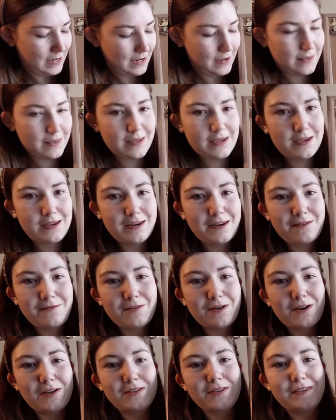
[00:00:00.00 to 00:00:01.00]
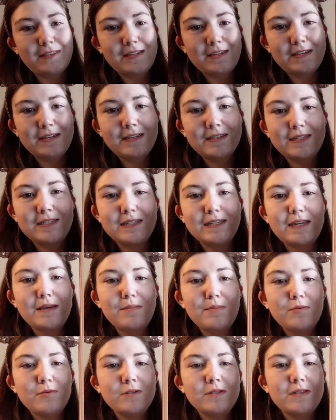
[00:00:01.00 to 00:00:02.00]
And then I've got this
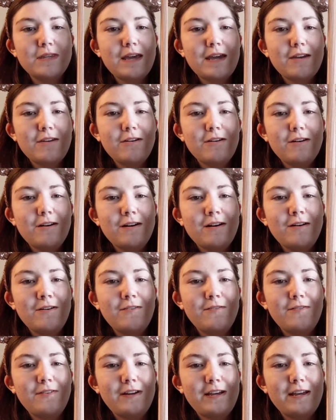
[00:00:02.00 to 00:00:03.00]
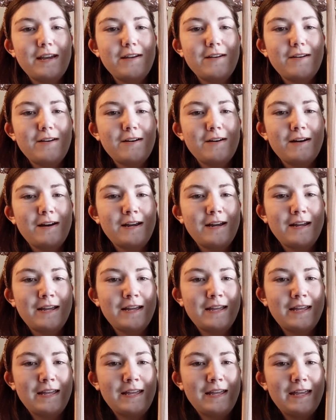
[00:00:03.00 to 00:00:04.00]
Nemo slider over here,
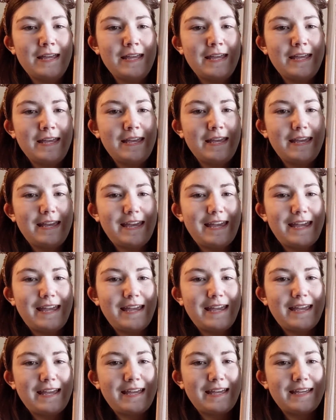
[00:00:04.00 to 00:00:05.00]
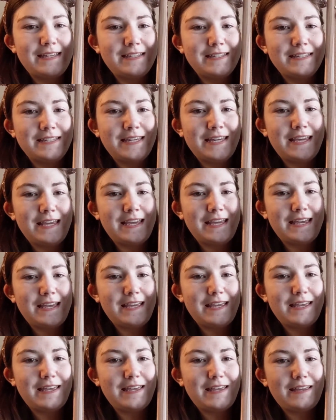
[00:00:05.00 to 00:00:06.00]
and
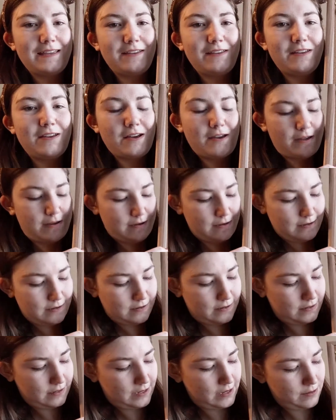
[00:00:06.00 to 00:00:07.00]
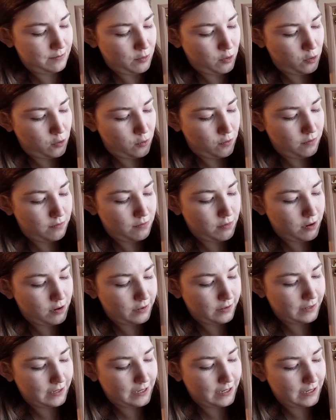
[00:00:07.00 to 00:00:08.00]
you got Nemo and
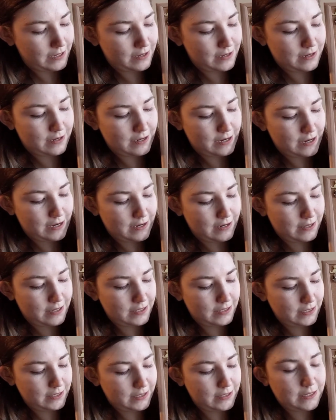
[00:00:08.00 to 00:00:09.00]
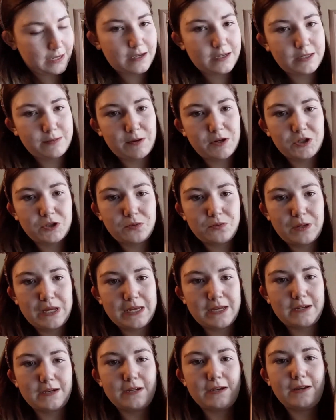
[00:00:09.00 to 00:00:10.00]
Marlin, and this is a special
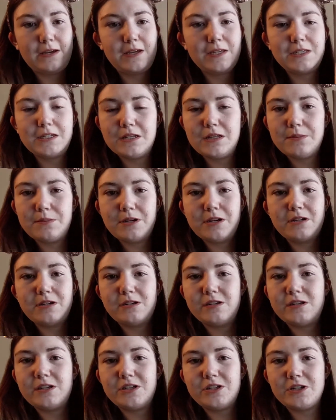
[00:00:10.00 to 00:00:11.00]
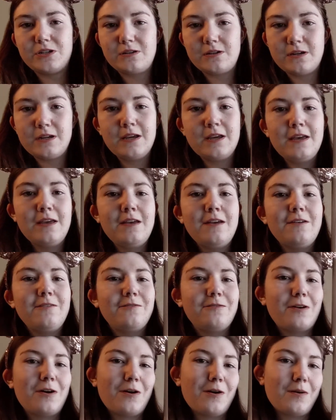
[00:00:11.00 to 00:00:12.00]
pin. It's a limited edition
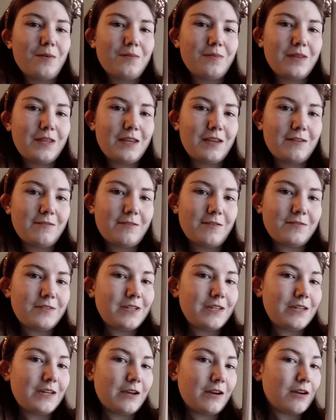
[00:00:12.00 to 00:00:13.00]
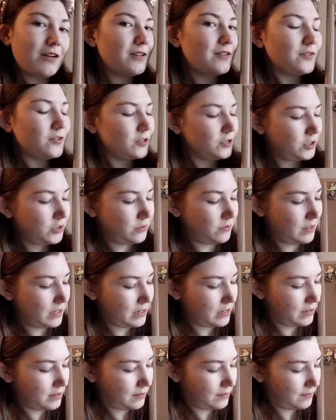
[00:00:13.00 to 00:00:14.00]
from the 15-year
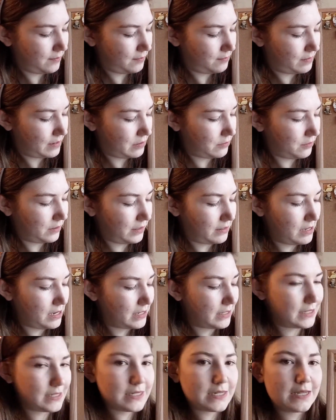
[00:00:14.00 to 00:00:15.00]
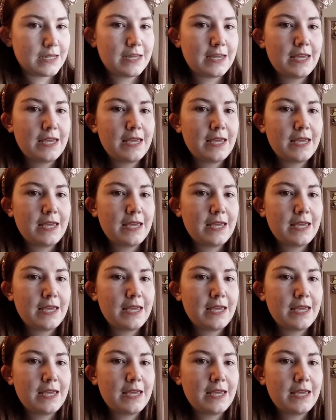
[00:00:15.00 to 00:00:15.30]
anniversary pin release.